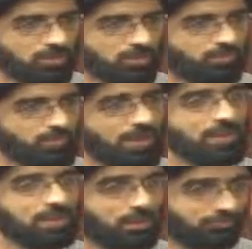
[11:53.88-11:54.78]

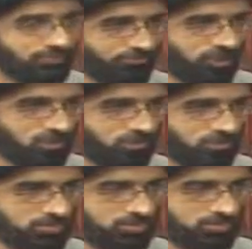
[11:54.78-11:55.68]
Many of the
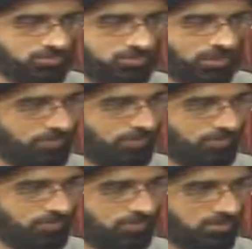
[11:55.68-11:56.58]
followers, maybe
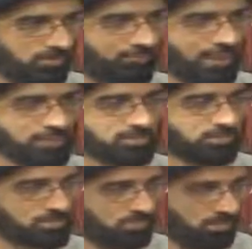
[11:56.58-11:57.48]
even the vast
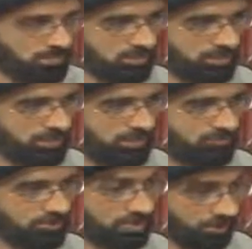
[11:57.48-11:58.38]
majority
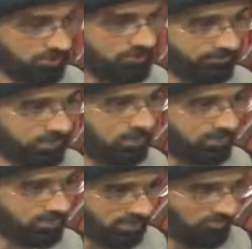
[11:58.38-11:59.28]
of the early
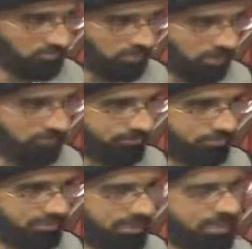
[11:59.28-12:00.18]
followers of the Prophet,
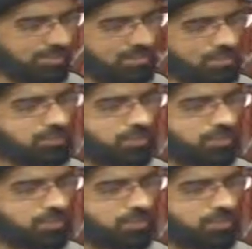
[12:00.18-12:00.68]
did